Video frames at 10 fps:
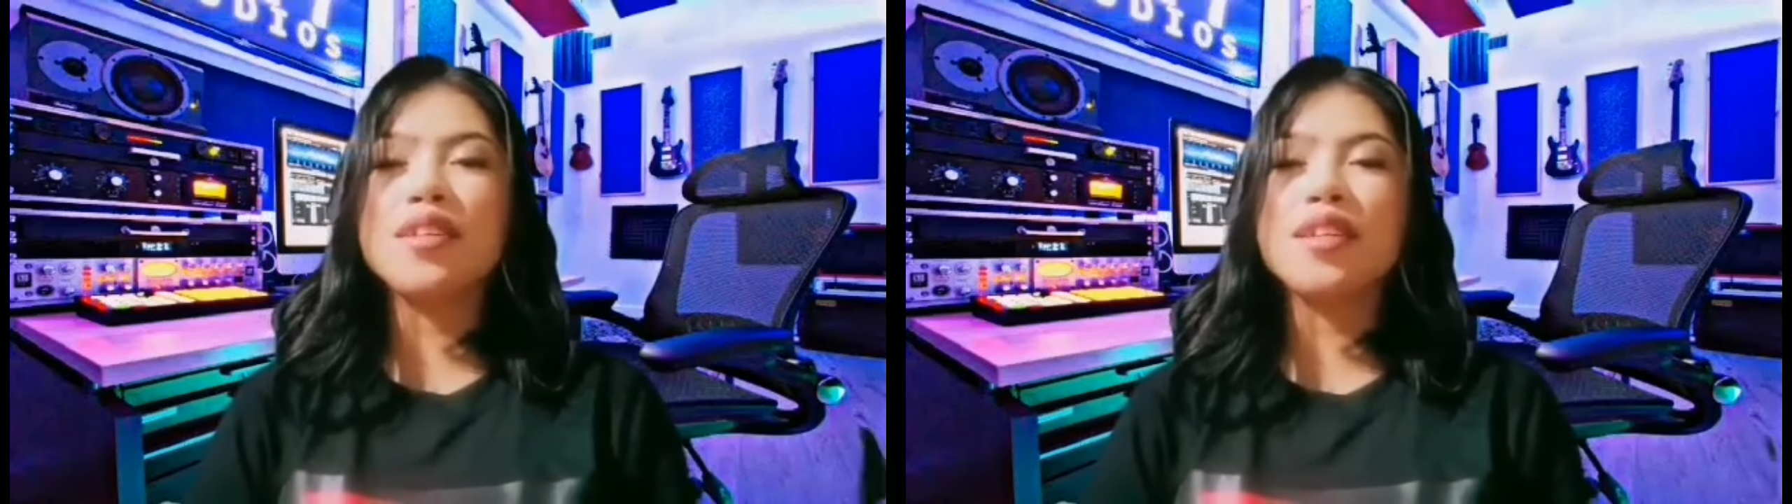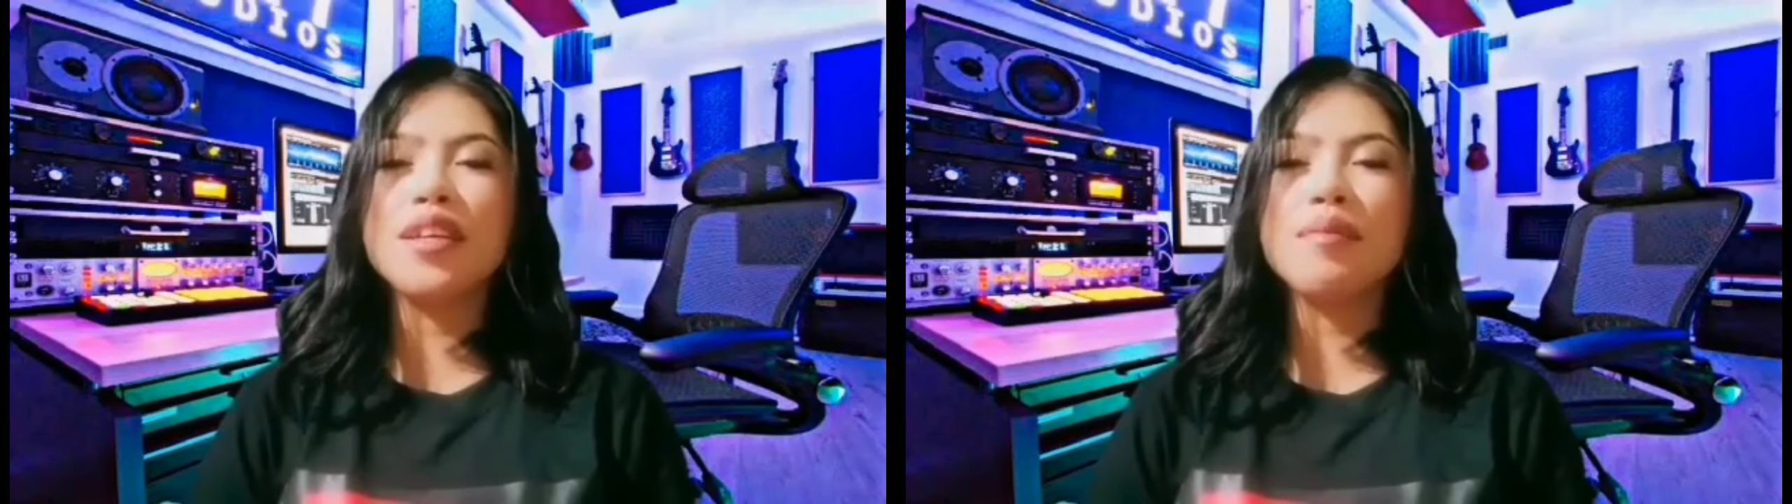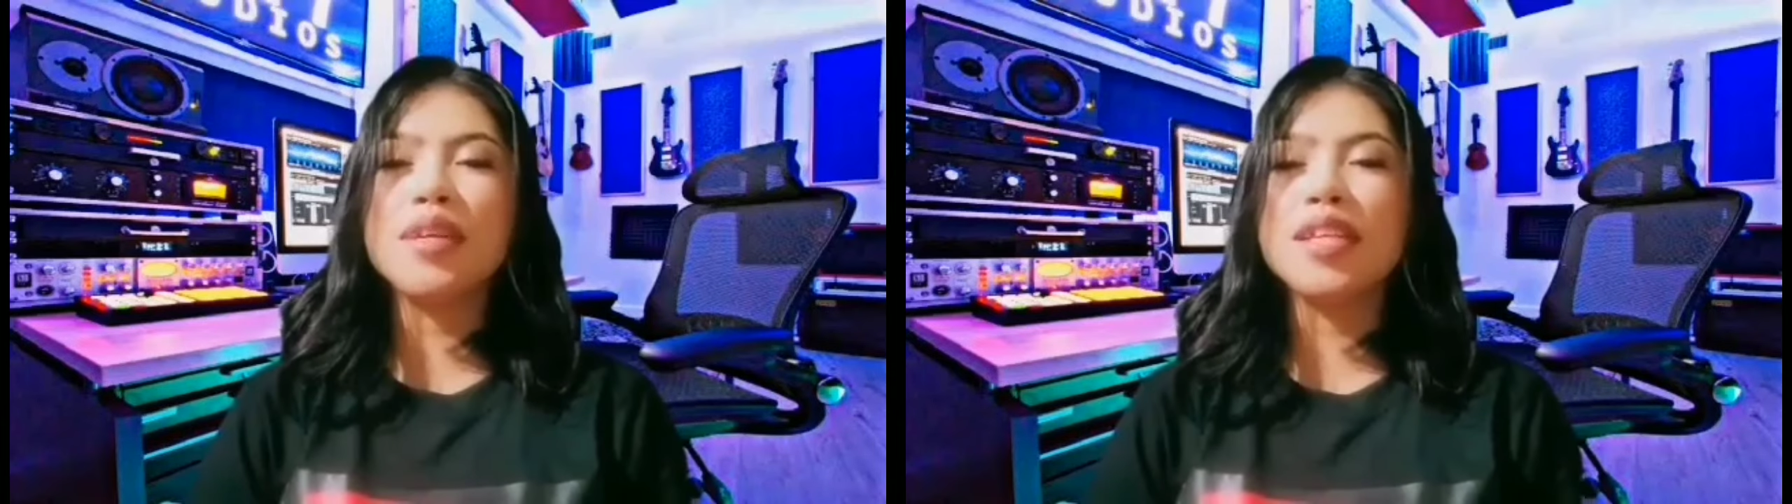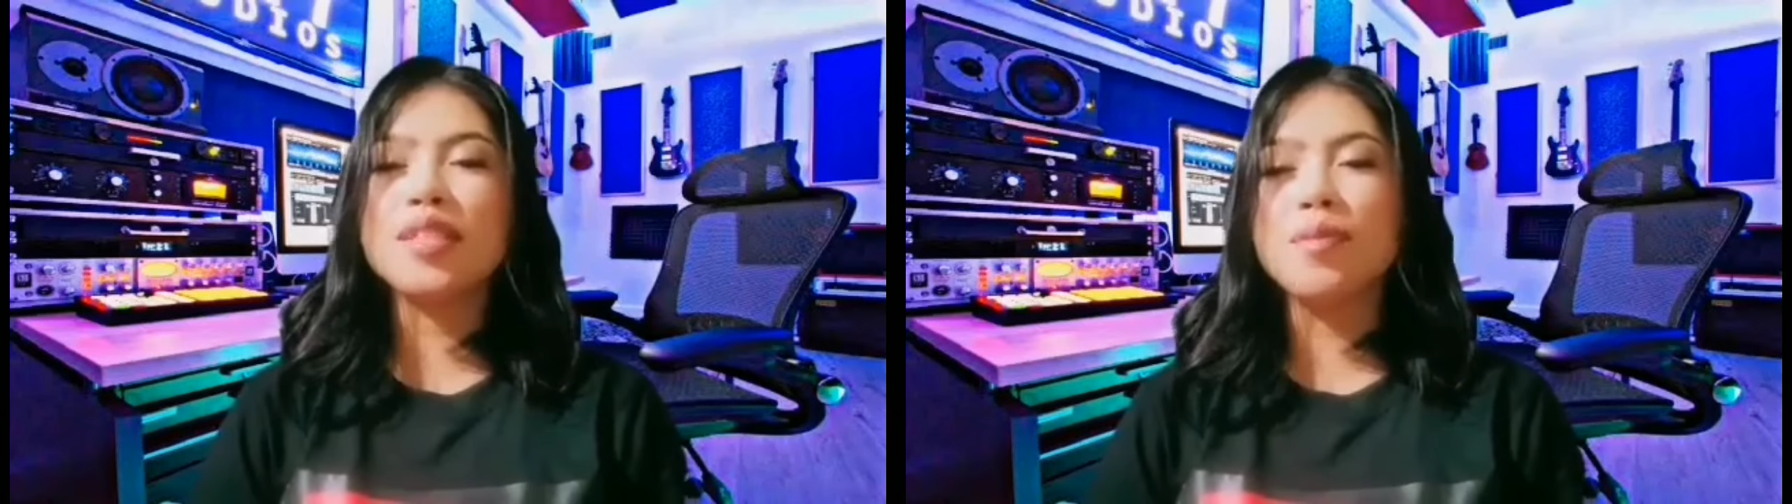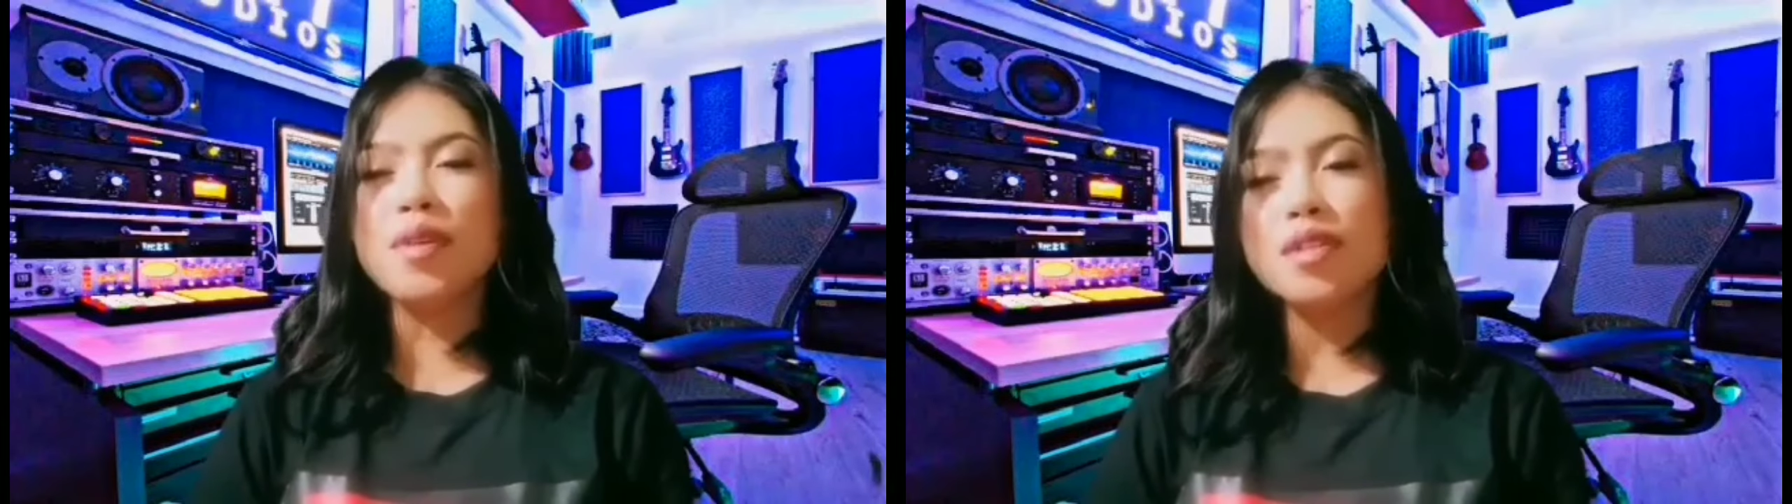ang mga
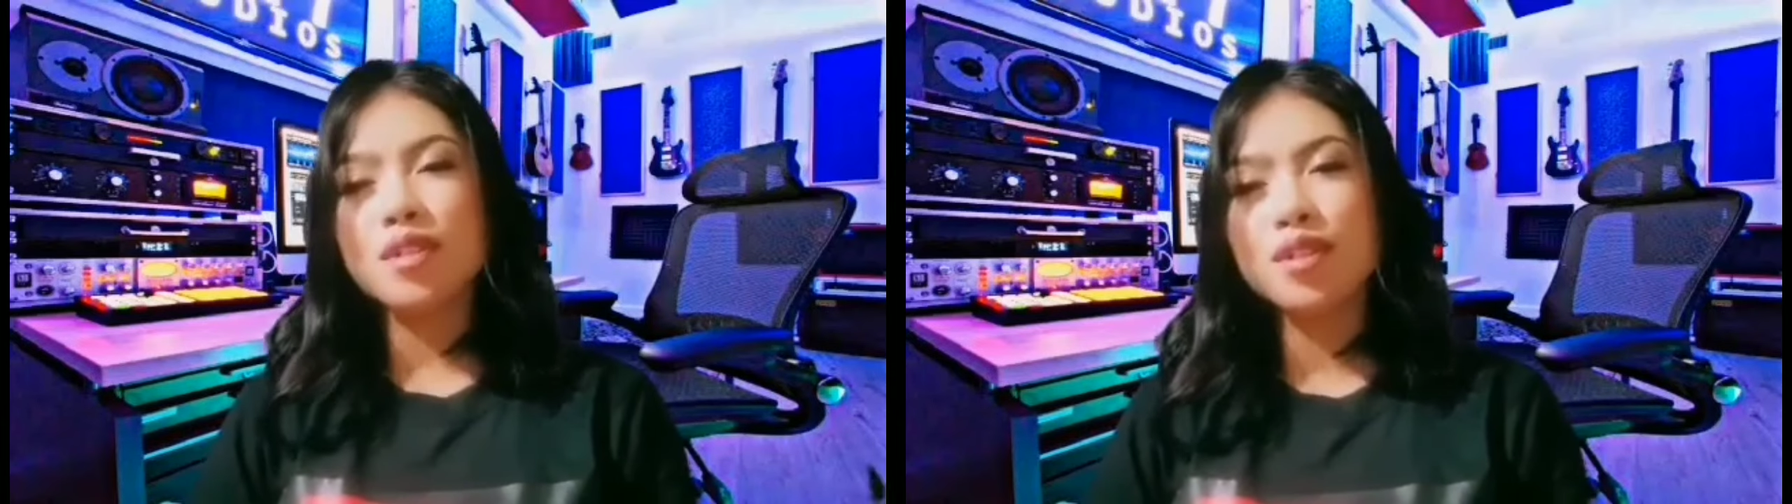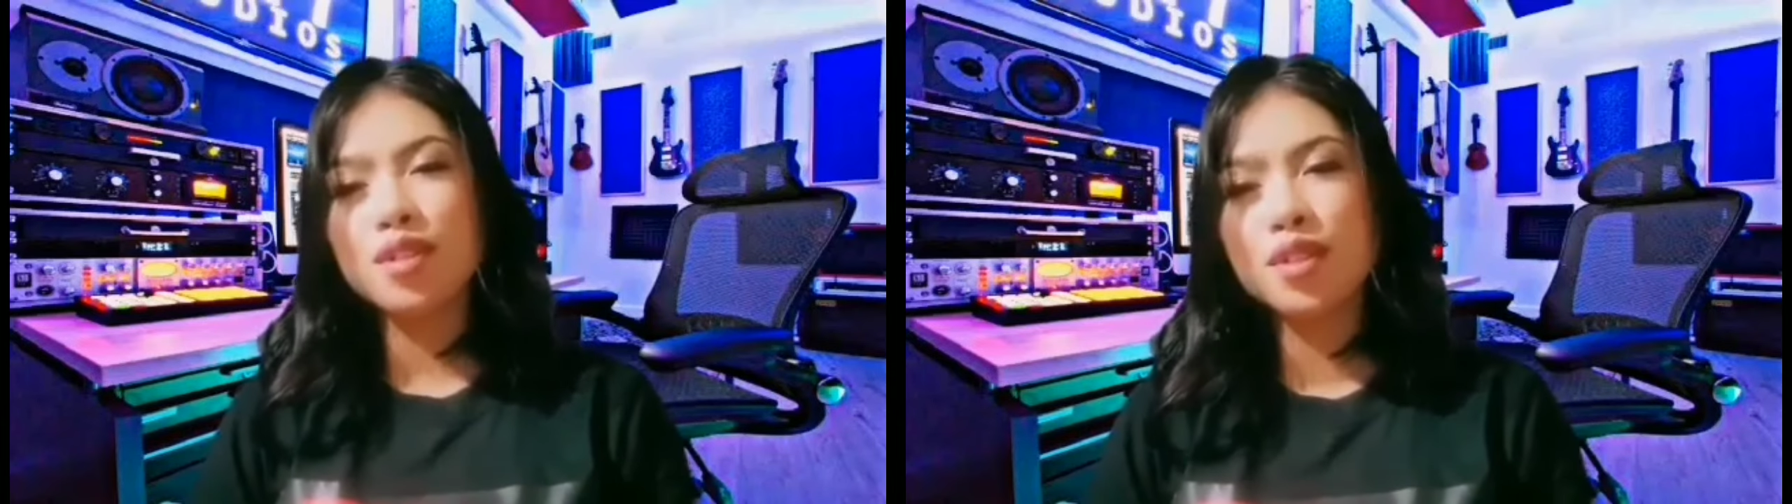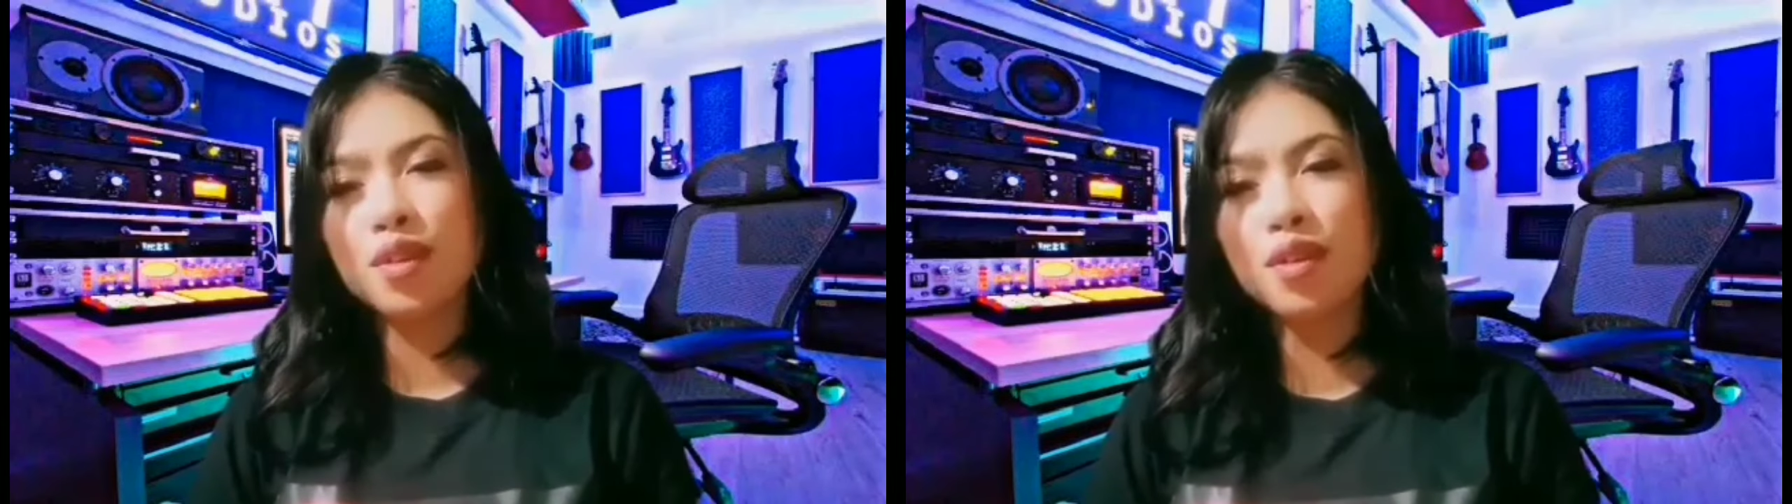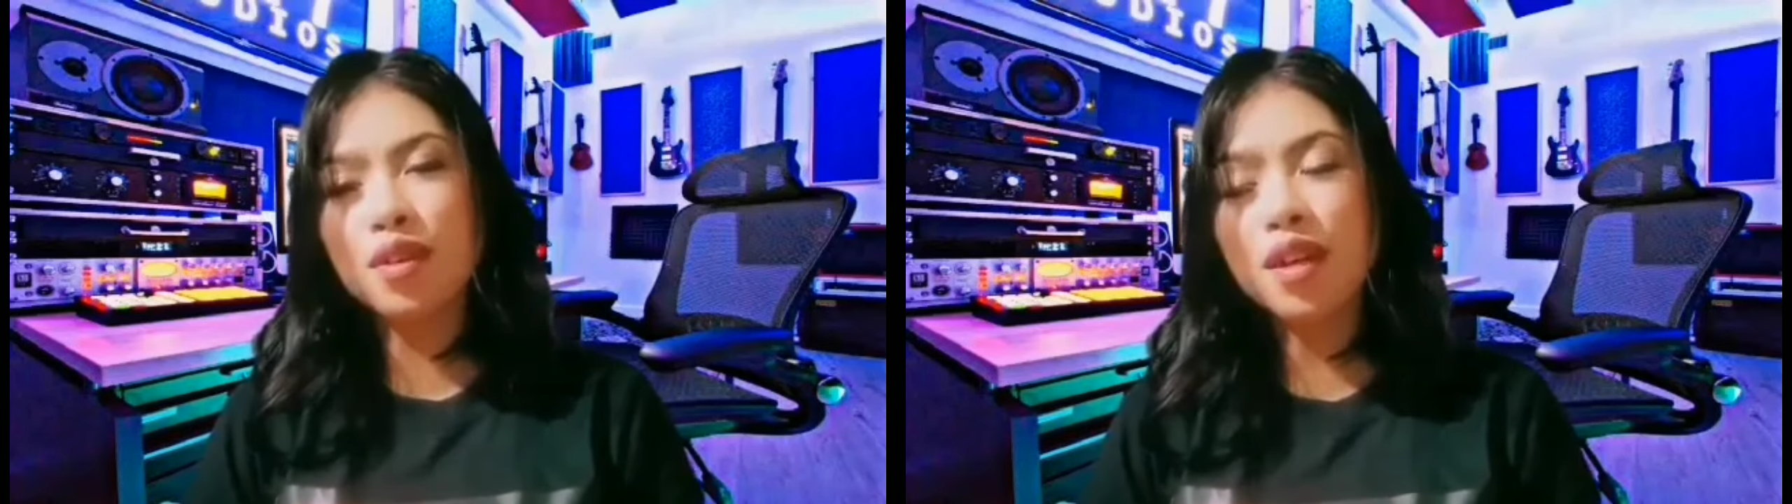sponsors ko.